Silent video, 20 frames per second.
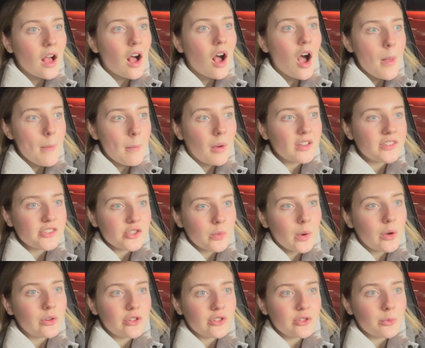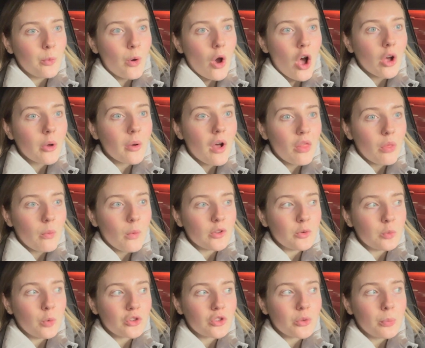I might as well do some work, otherwise
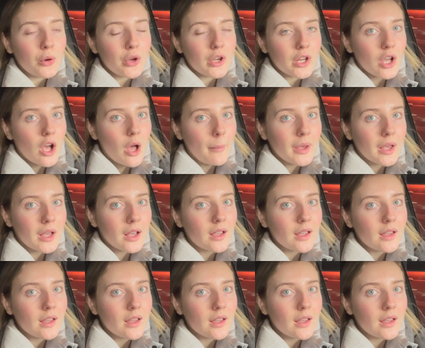what's the point in coming?